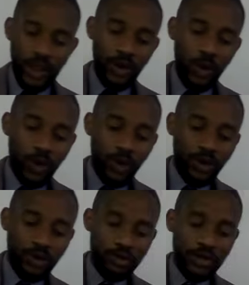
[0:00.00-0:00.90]
You can hold
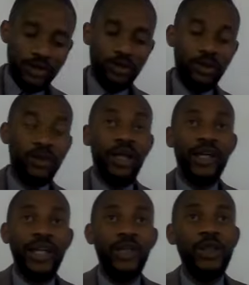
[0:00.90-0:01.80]
on to verse four.
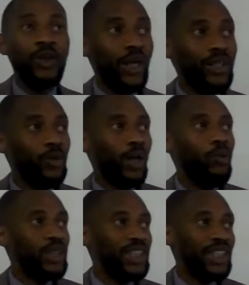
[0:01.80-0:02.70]
Can you see what what
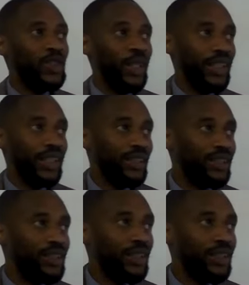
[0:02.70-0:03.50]
Moses is doing here?